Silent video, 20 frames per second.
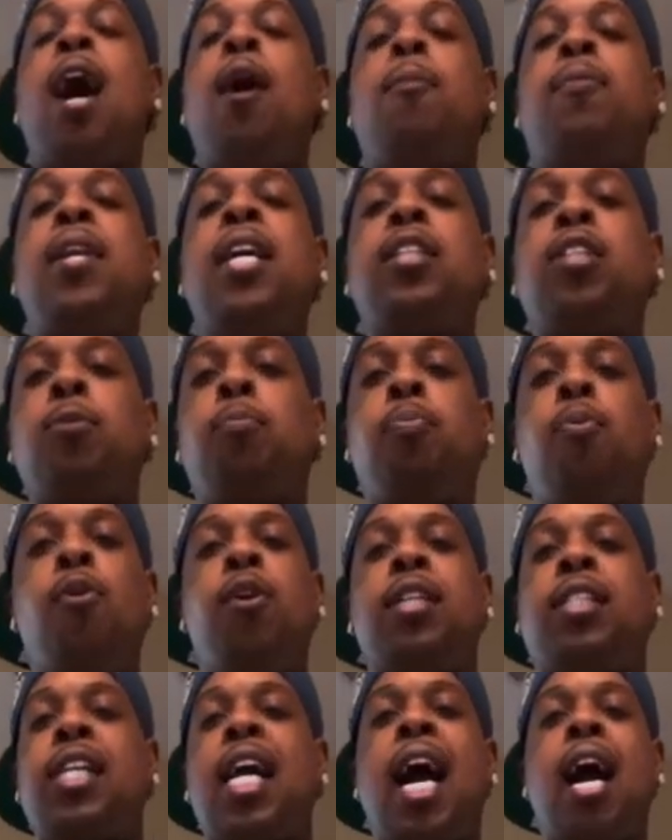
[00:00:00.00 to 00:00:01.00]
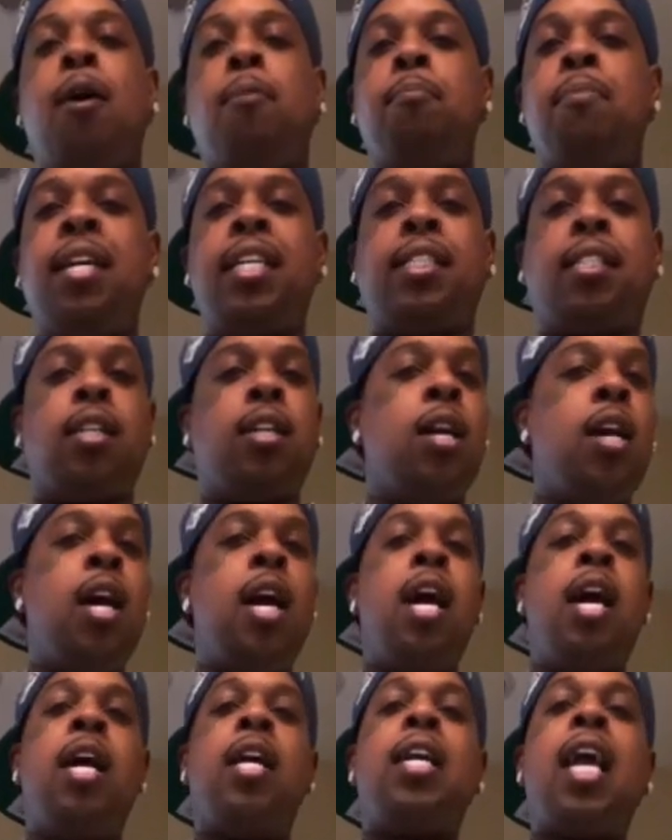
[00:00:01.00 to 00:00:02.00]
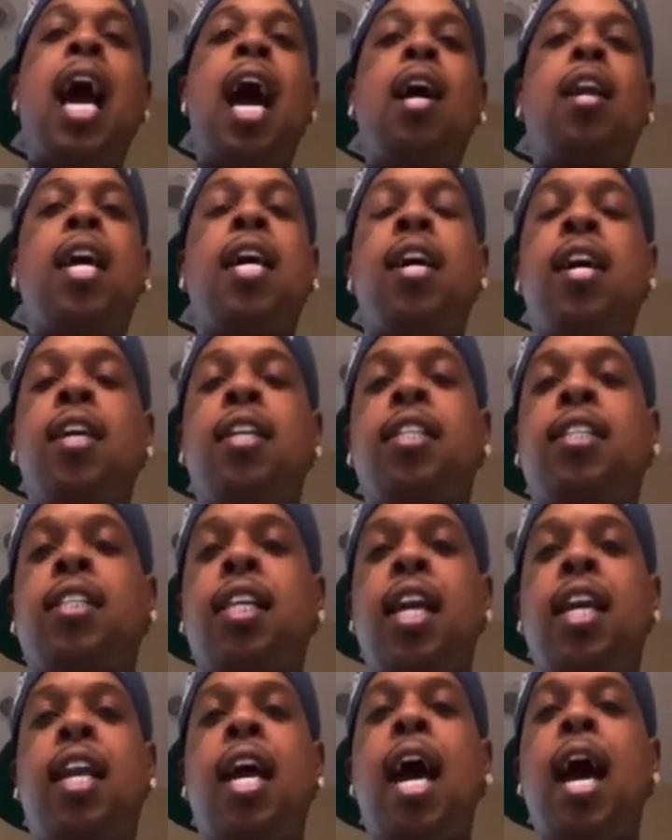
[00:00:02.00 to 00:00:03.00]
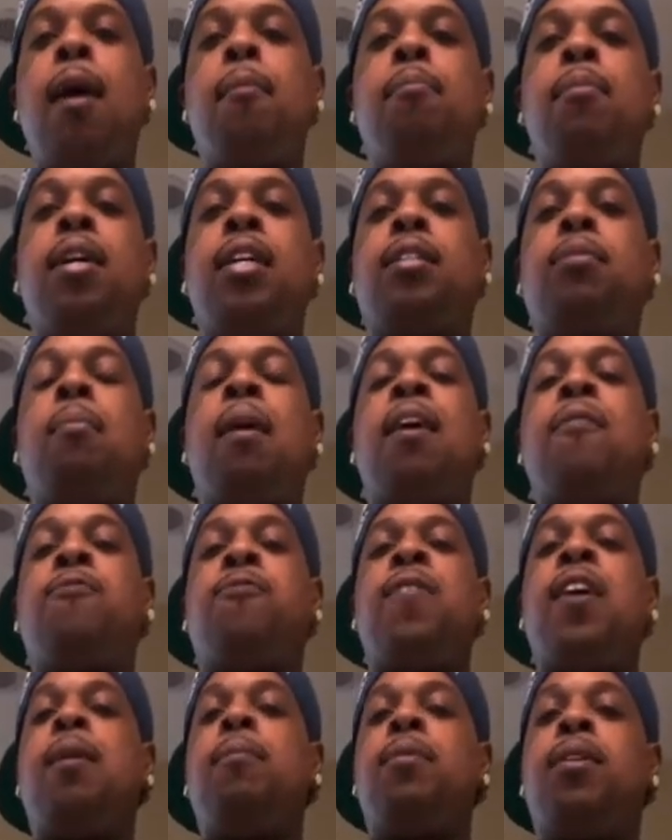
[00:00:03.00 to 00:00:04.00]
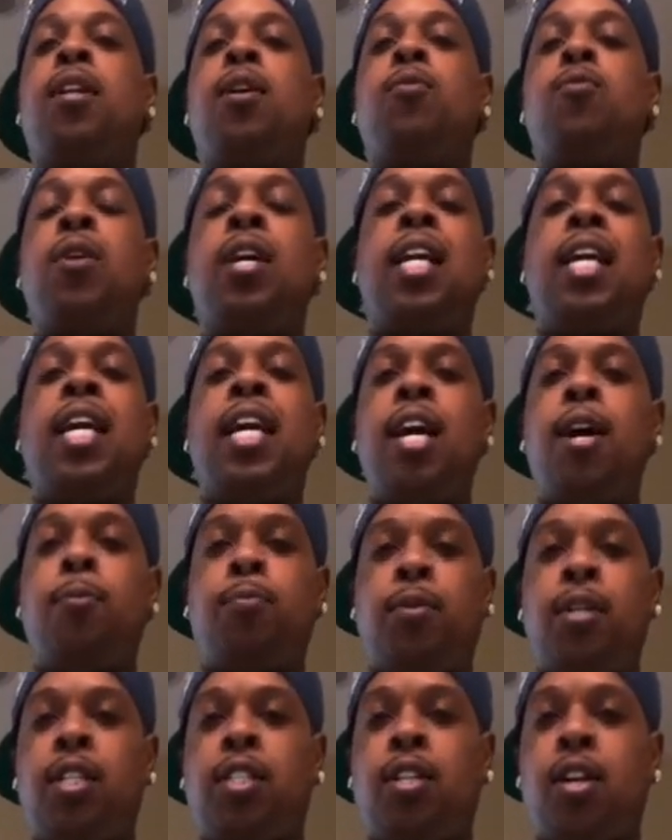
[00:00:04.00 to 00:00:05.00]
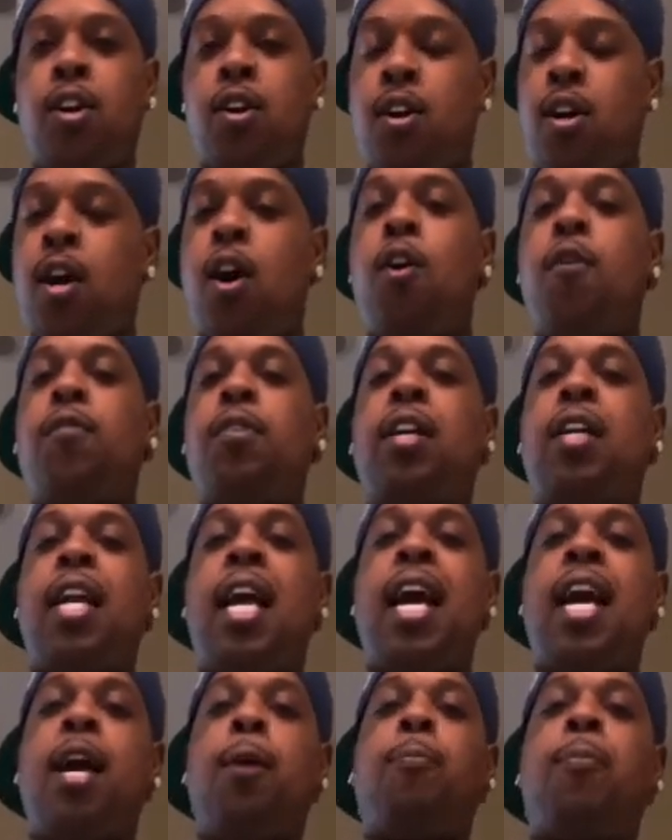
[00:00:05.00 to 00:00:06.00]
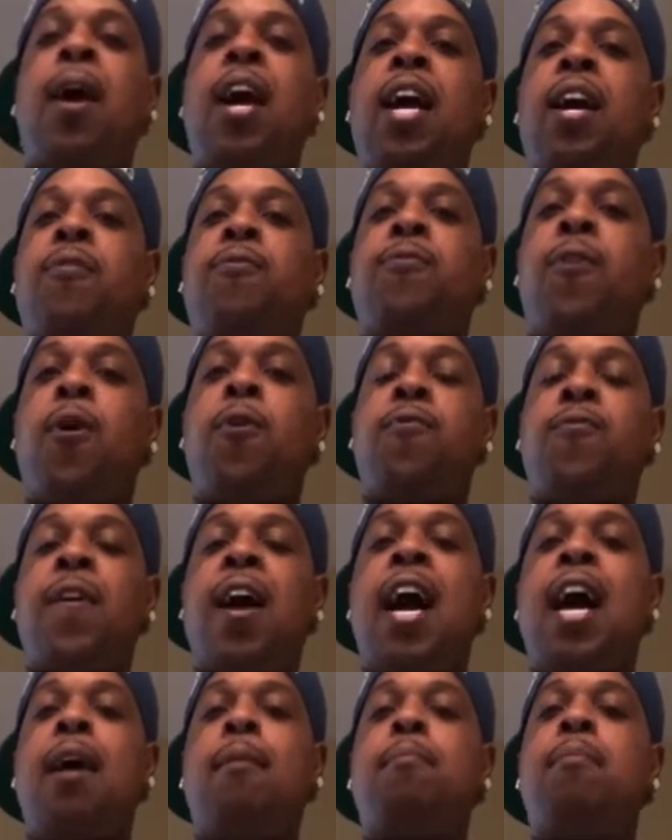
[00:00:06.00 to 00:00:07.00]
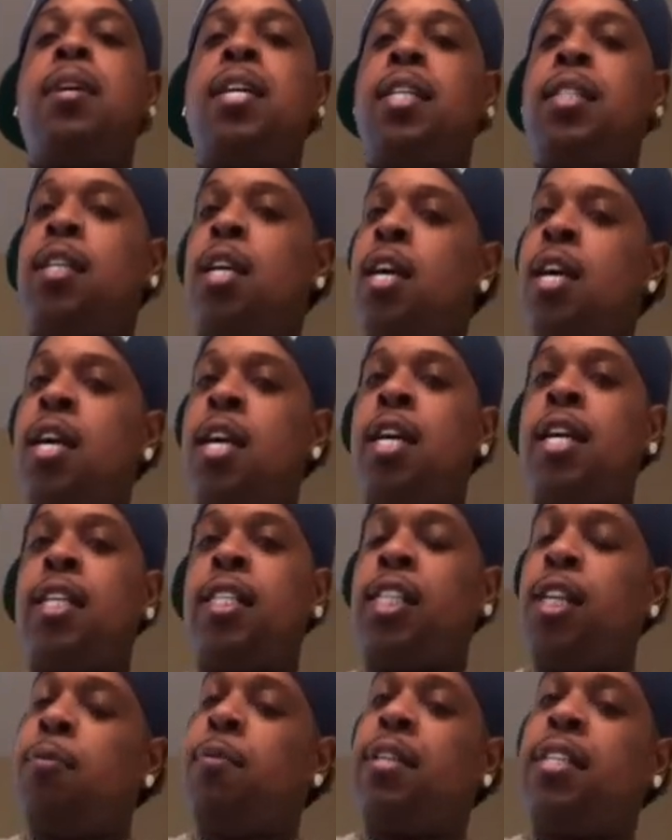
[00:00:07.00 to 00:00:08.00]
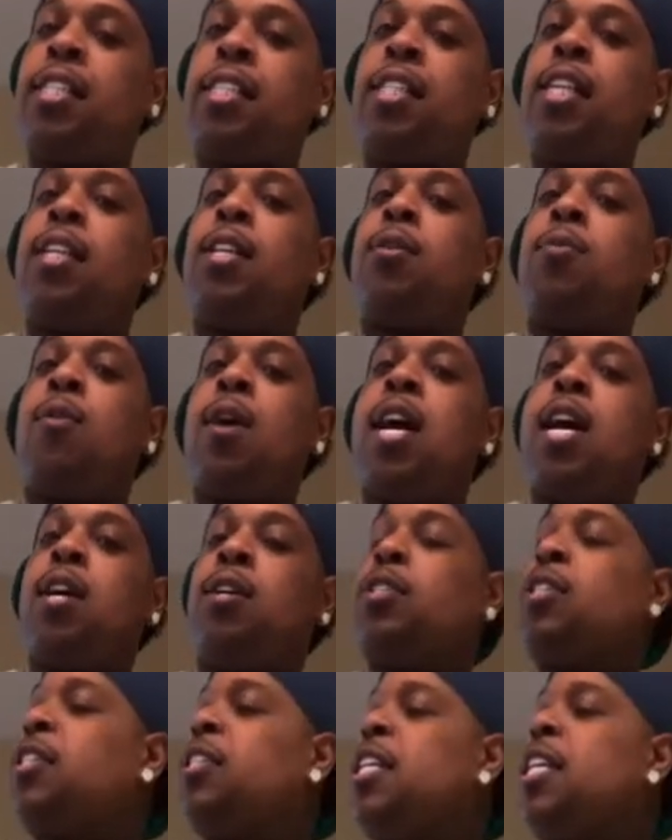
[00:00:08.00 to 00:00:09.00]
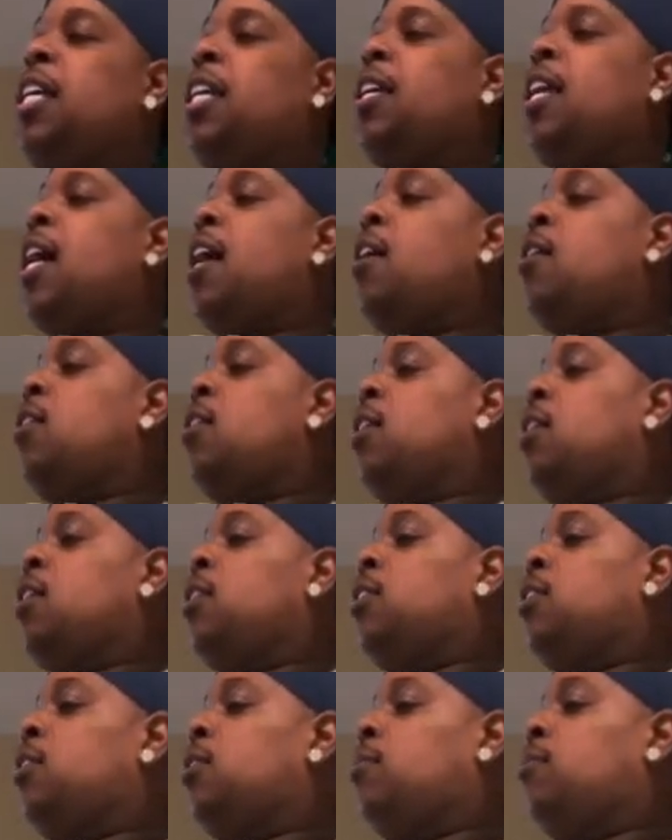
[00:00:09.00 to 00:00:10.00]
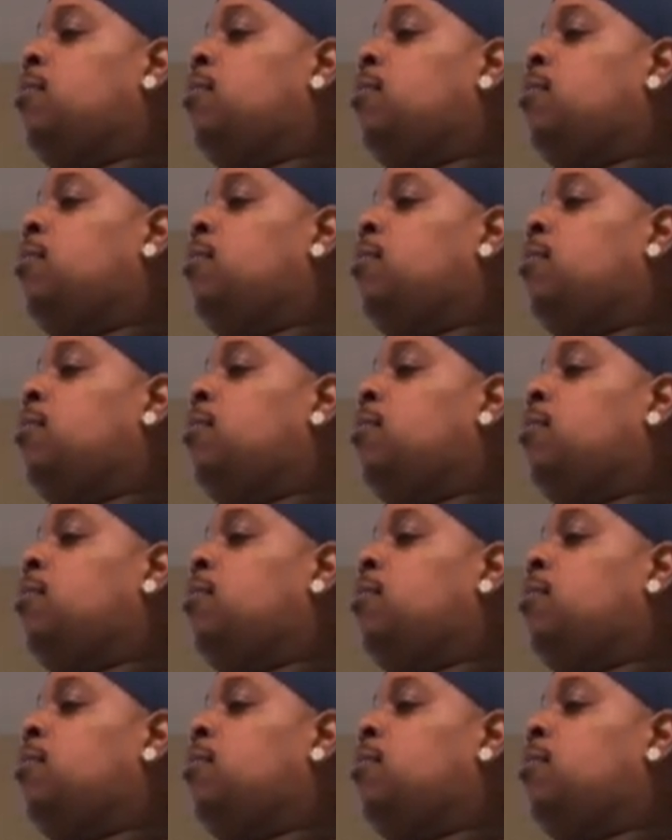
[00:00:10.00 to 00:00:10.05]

the point y'all missing. Y'all ain't understanding how much my family didn't really help this girl over the last past 4 or 5 months. She been sitting around sneaking out,